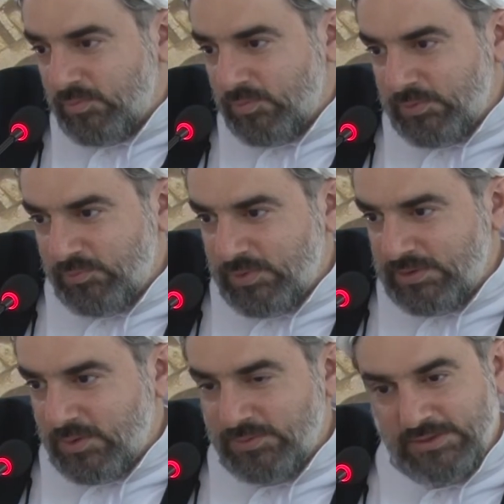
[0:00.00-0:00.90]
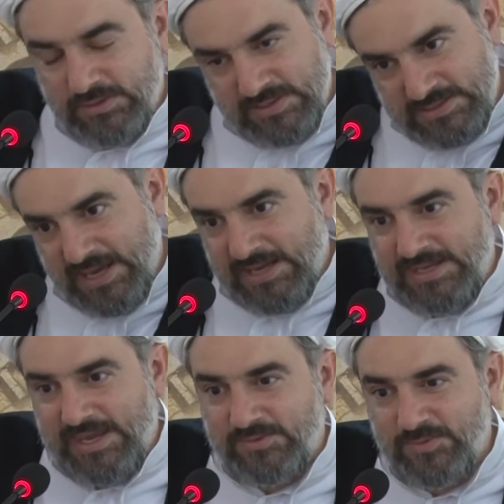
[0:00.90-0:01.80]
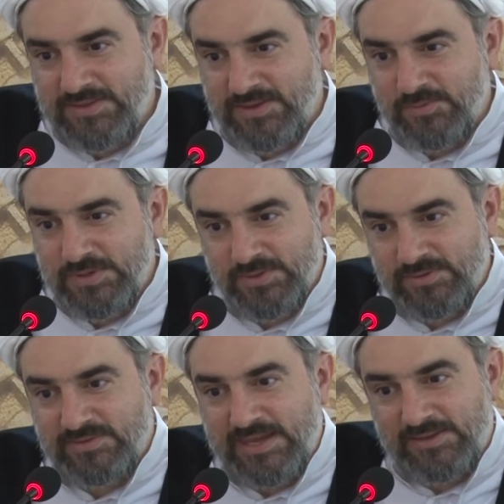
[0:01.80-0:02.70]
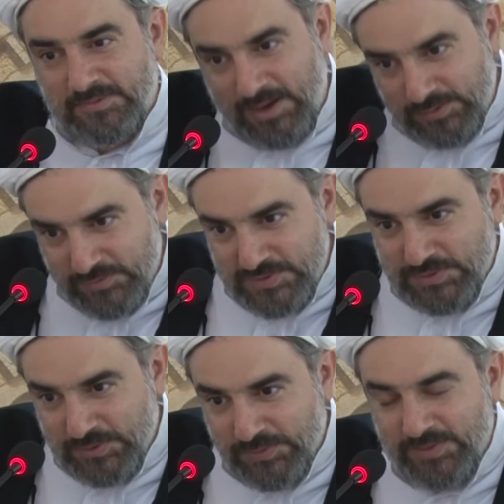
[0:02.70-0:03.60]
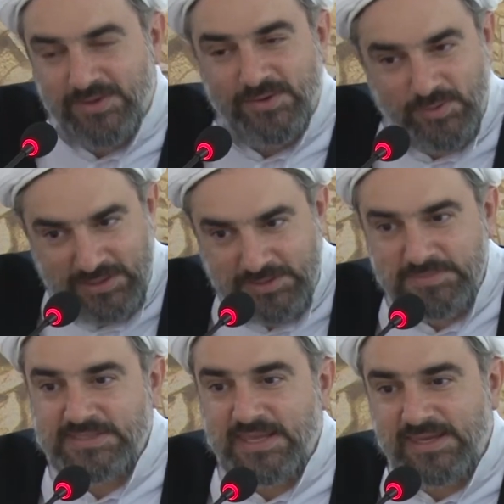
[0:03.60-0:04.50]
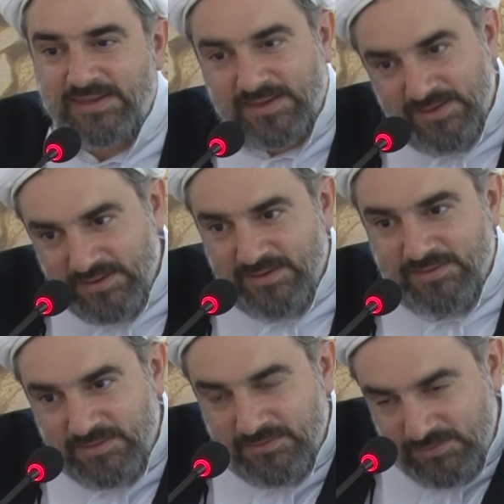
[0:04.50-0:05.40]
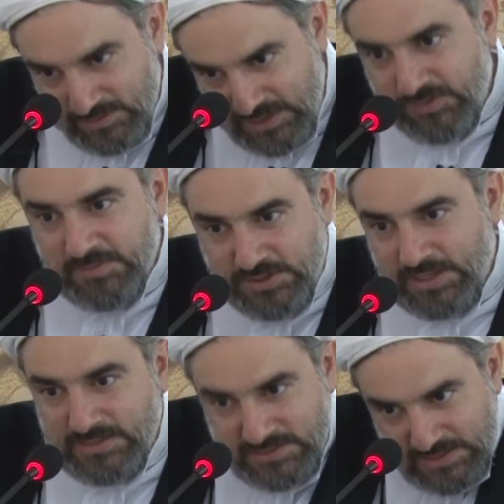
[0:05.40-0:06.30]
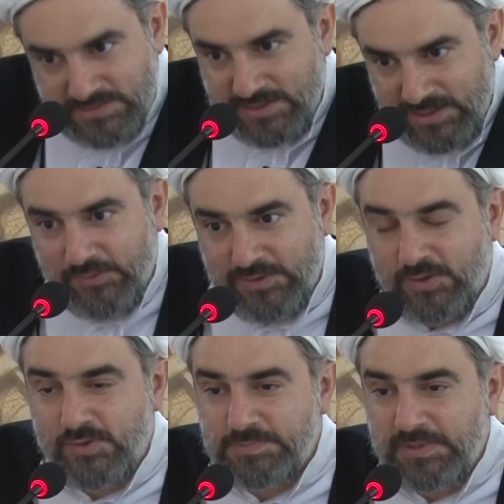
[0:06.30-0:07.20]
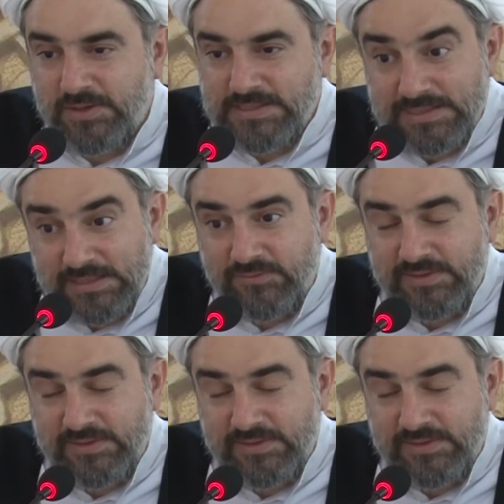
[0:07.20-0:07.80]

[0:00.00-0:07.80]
we don't need to decide yet whether we should take them out of the school or let them stay, give them a chance, let's see how it goes, because at the end of